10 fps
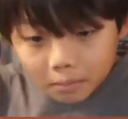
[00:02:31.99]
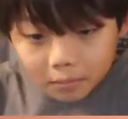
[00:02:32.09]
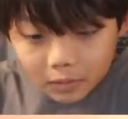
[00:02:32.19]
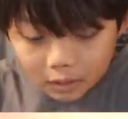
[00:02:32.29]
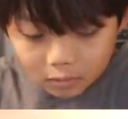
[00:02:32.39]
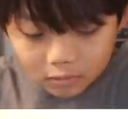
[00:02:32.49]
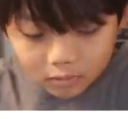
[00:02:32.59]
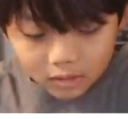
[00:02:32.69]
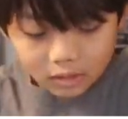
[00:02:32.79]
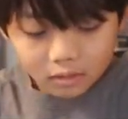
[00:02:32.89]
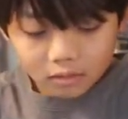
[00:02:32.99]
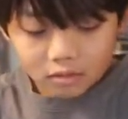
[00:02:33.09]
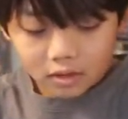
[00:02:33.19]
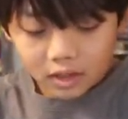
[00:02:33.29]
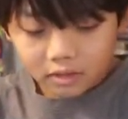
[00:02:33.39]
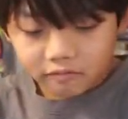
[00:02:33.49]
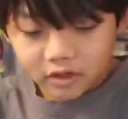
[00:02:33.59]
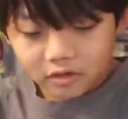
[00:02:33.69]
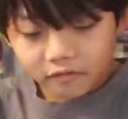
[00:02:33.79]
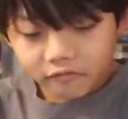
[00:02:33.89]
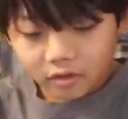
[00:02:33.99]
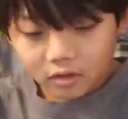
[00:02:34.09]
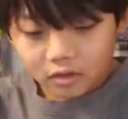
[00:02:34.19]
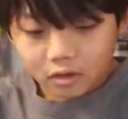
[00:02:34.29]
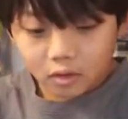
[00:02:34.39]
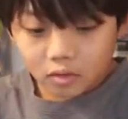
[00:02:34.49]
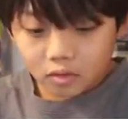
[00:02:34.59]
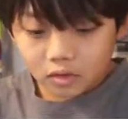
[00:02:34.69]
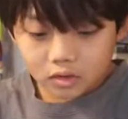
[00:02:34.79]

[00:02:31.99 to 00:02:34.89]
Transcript: Barrier here, State of the Inferno.